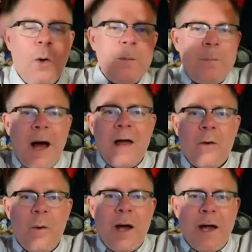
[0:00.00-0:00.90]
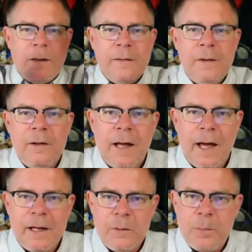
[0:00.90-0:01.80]
and by the way, I
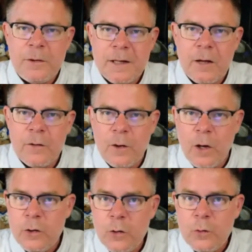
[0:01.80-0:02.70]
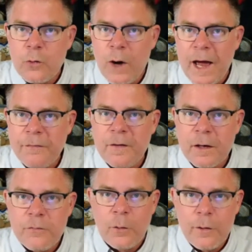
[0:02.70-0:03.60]
had to put together a new graphic
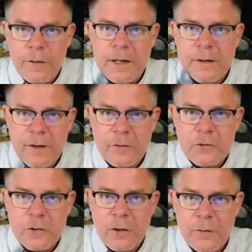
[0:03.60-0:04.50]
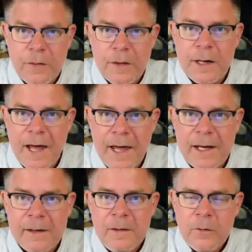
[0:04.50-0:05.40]
for the Duster of the Day.
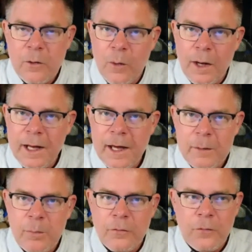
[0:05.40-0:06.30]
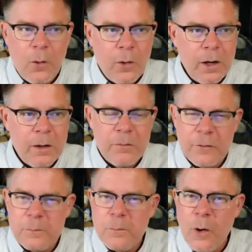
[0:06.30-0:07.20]
The one I had before,
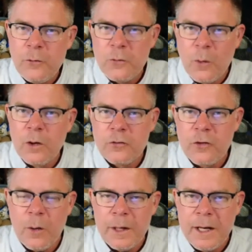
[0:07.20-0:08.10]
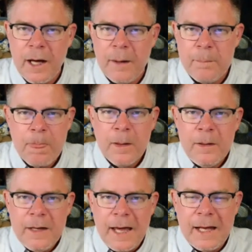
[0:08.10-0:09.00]
the posts weren't showing up.
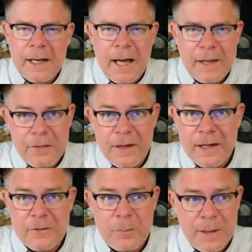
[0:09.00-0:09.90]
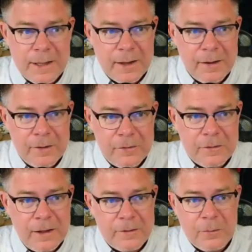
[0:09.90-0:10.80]
And I think it's because
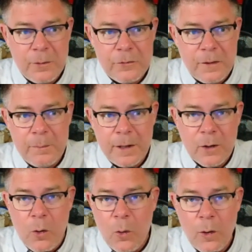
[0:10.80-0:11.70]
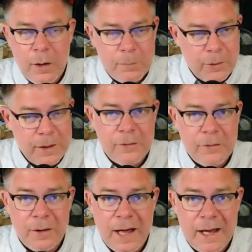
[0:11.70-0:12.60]
it was the big horn. Believe it
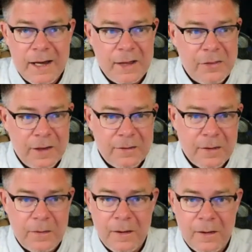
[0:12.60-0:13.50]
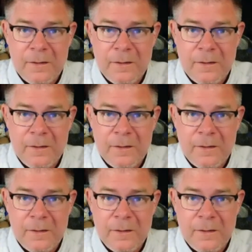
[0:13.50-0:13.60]
or not, I think that the